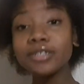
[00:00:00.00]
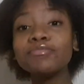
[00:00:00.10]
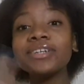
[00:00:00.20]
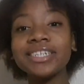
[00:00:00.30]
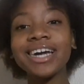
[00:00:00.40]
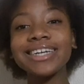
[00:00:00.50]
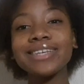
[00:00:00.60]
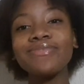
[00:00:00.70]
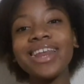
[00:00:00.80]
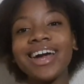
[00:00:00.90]
but yeah,
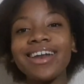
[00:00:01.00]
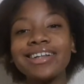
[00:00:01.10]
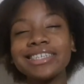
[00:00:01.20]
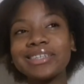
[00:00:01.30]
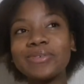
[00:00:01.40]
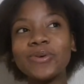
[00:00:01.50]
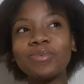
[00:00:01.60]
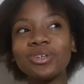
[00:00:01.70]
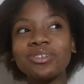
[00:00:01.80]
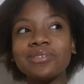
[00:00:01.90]
guys, I feel like I'd answer the call
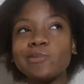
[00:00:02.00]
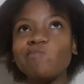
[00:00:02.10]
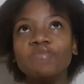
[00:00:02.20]
because